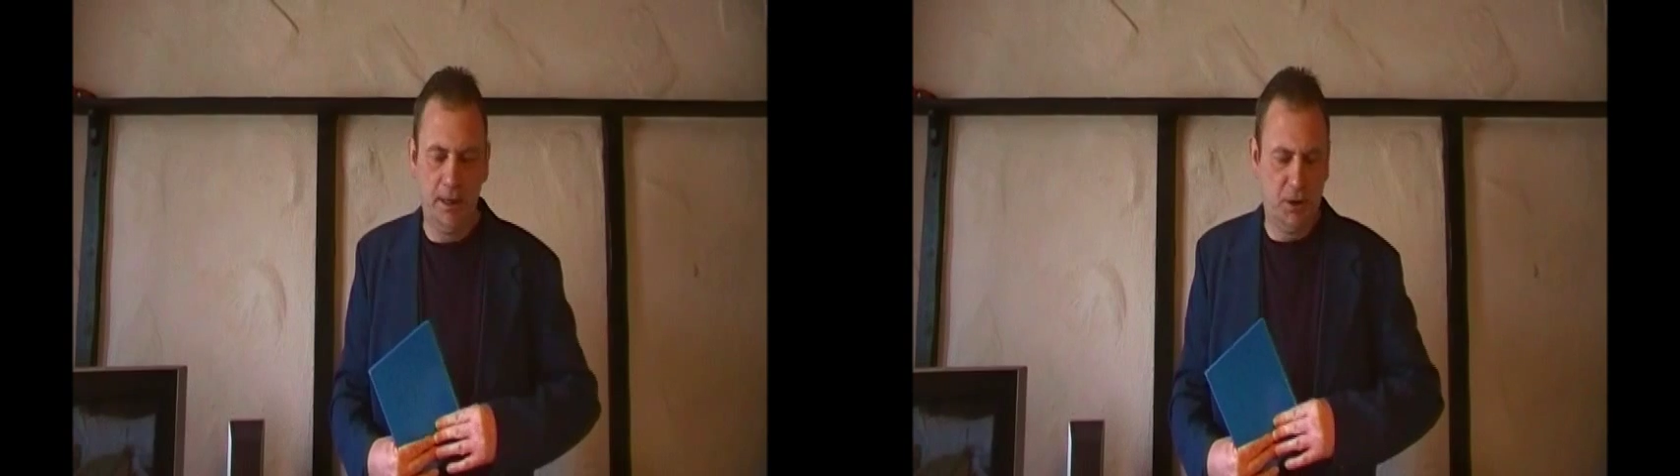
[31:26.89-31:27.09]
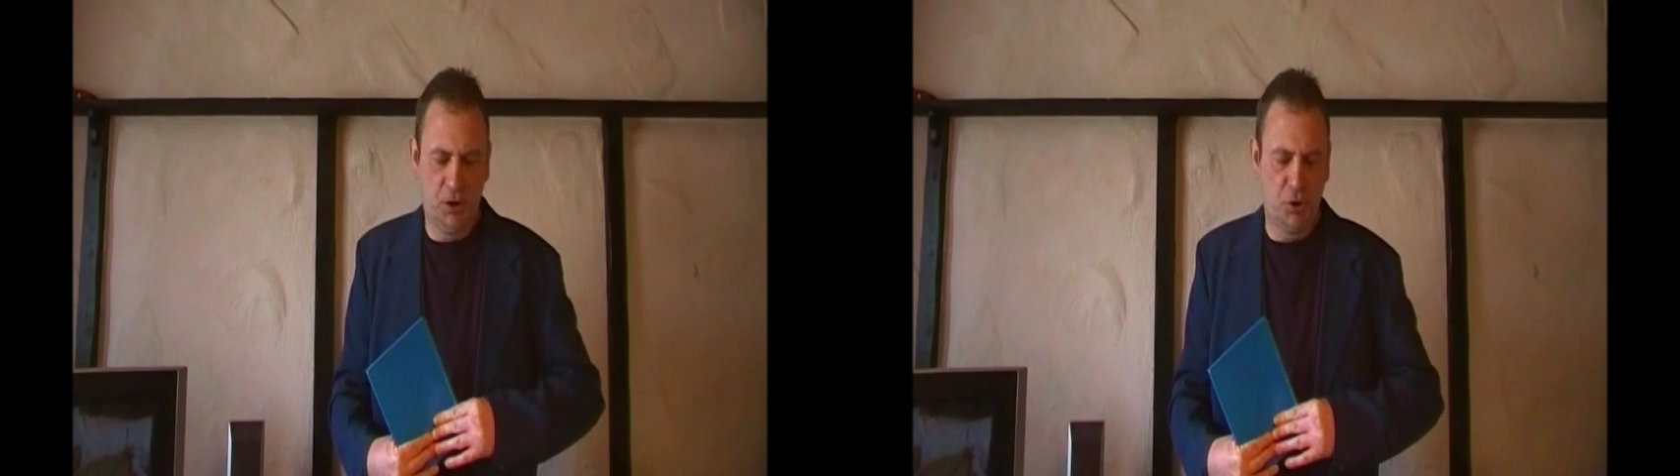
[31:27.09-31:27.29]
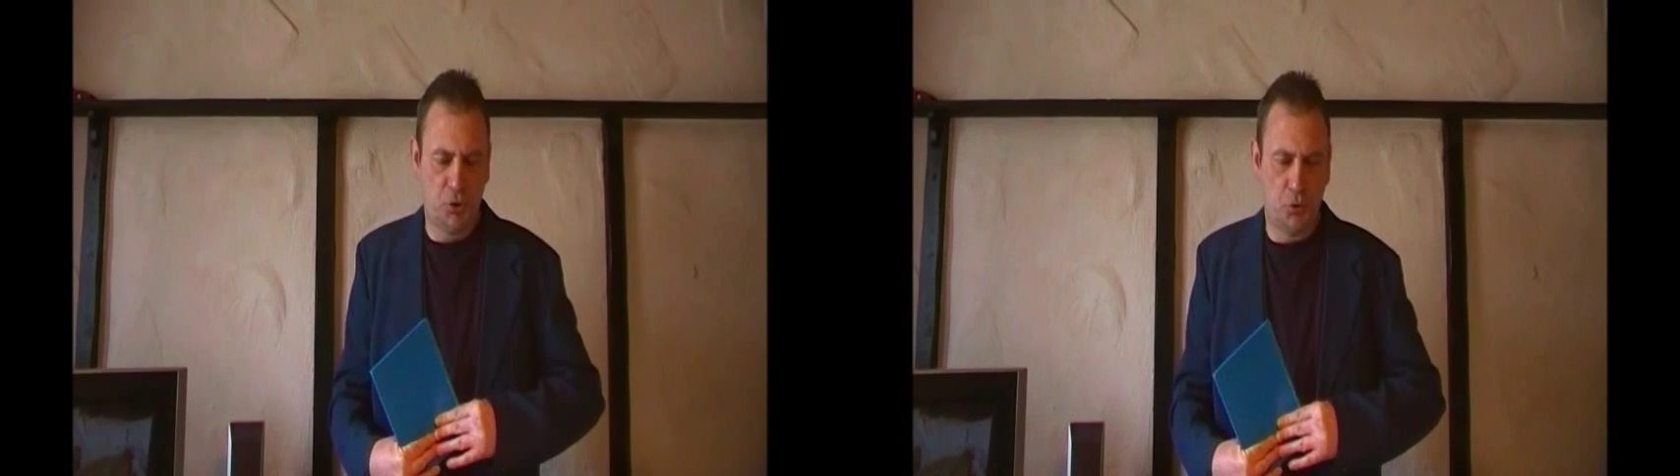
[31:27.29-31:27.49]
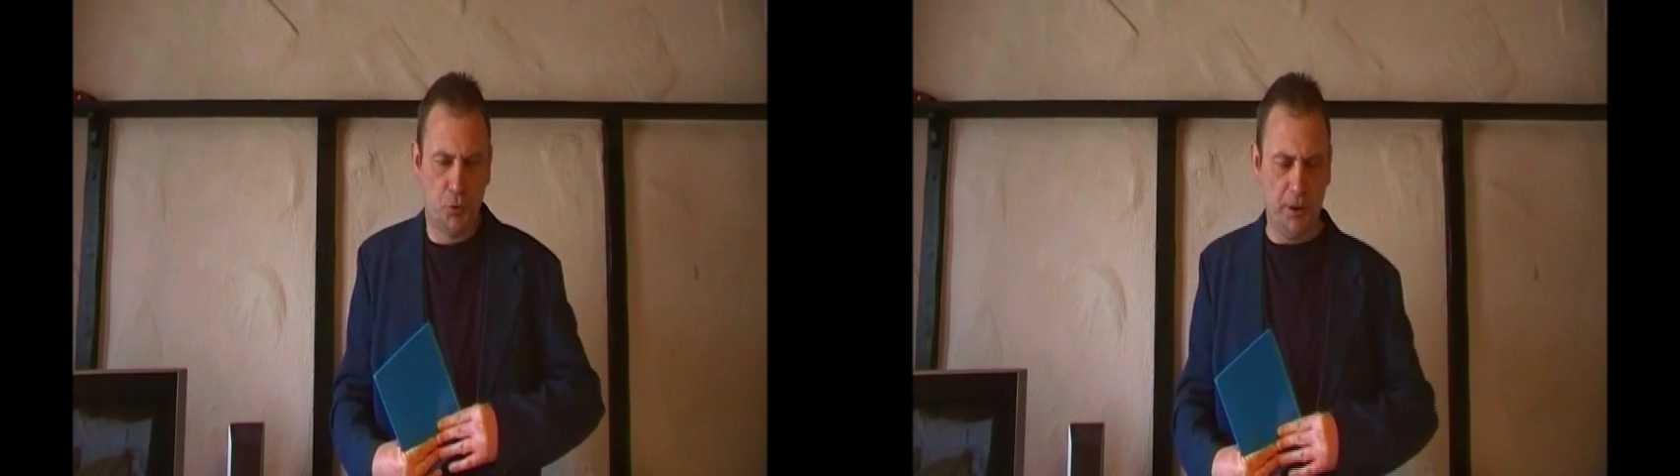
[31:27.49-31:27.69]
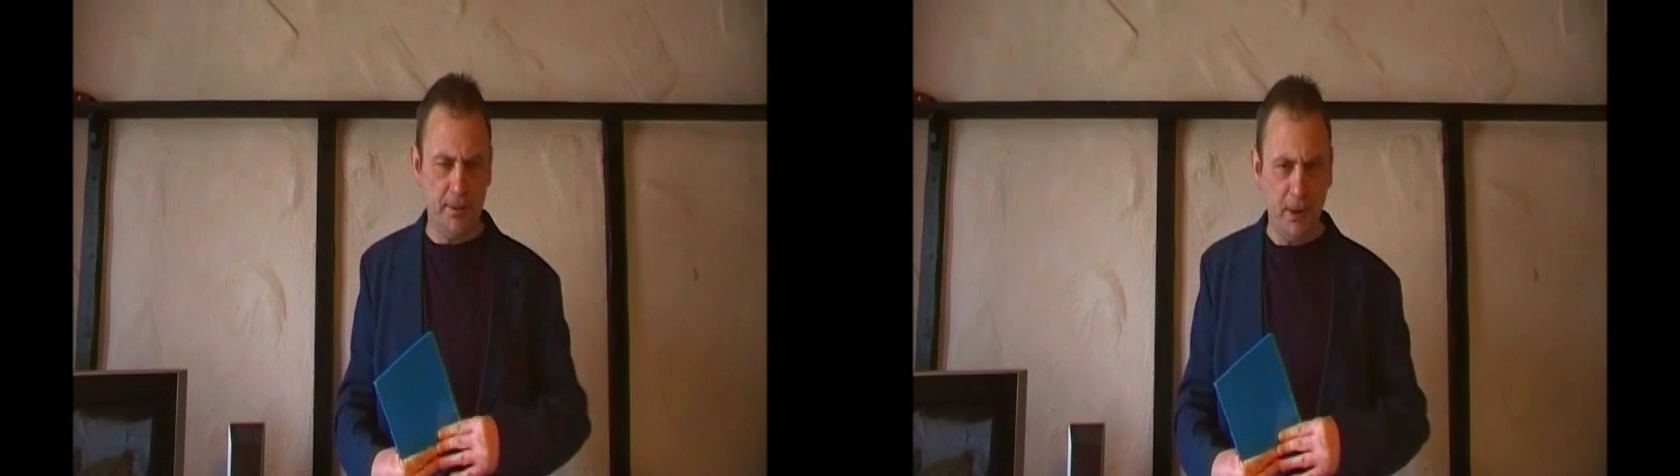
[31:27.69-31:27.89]

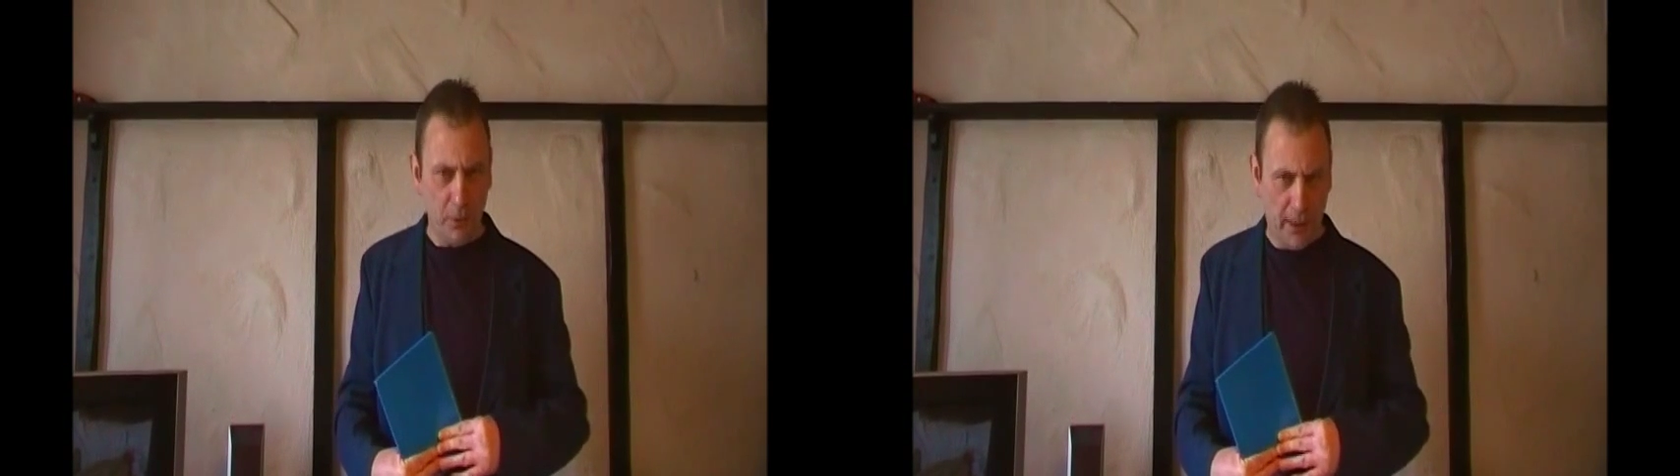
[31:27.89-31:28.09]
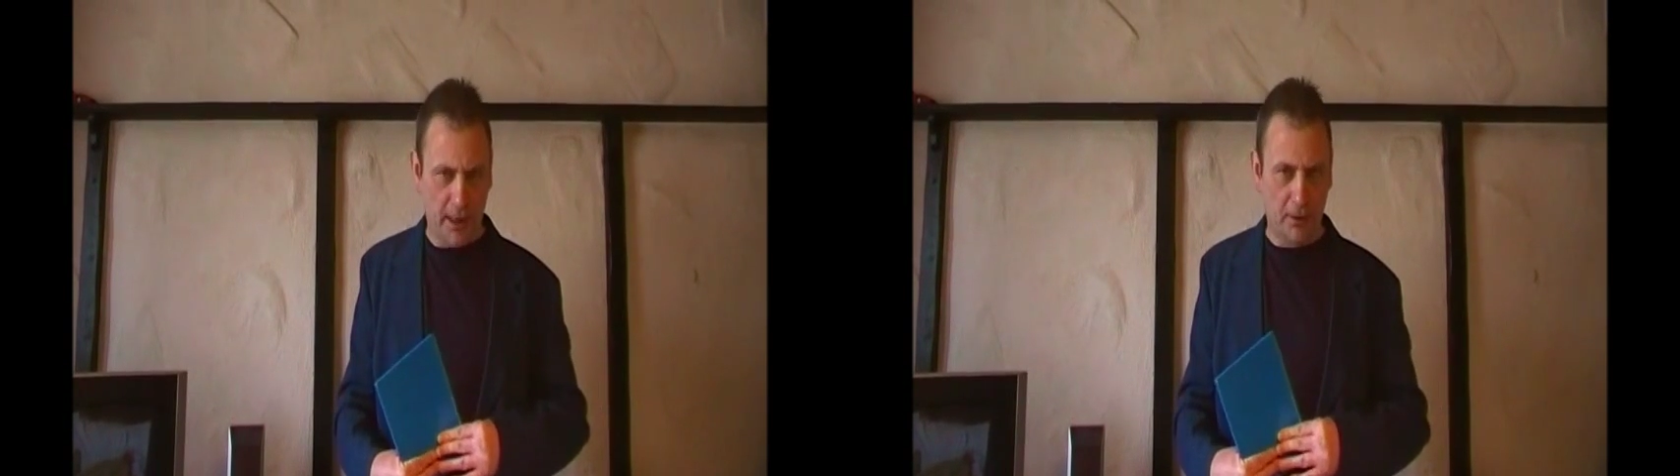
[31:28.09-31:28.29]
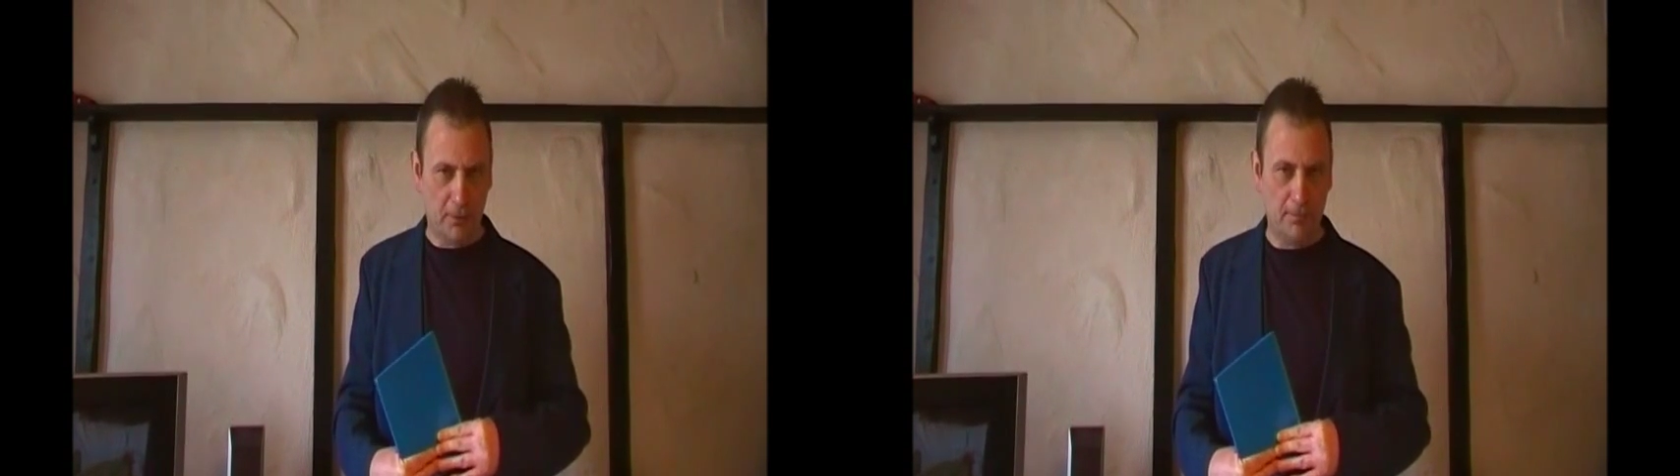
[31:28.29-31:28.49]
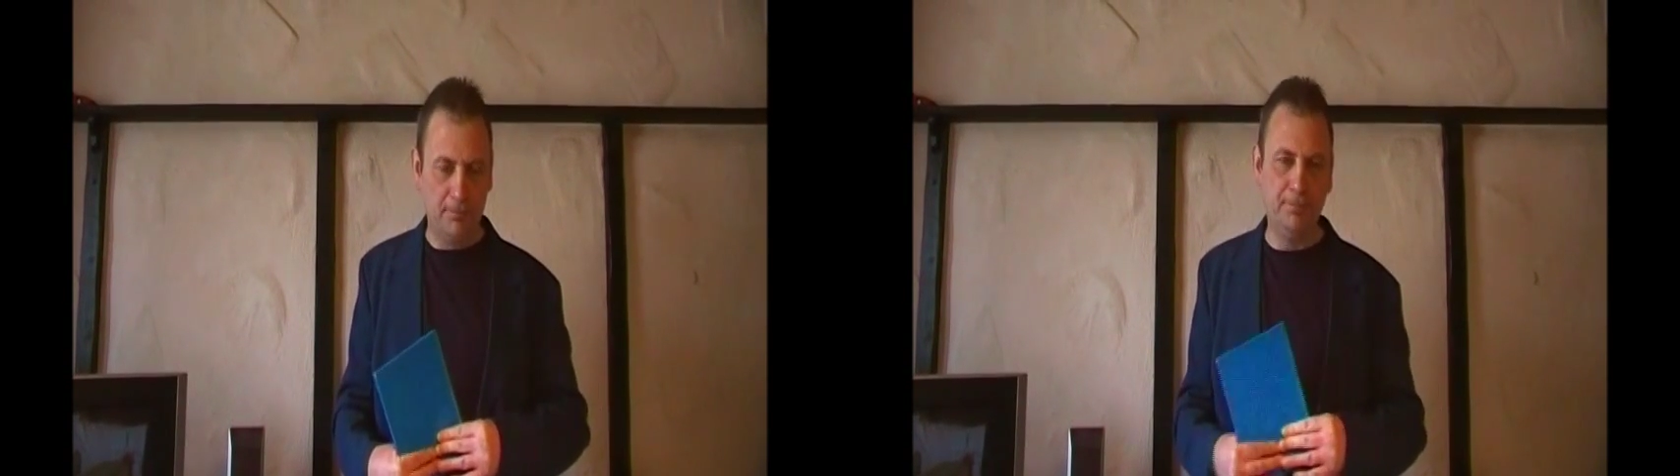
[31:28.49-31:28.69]
extremely well.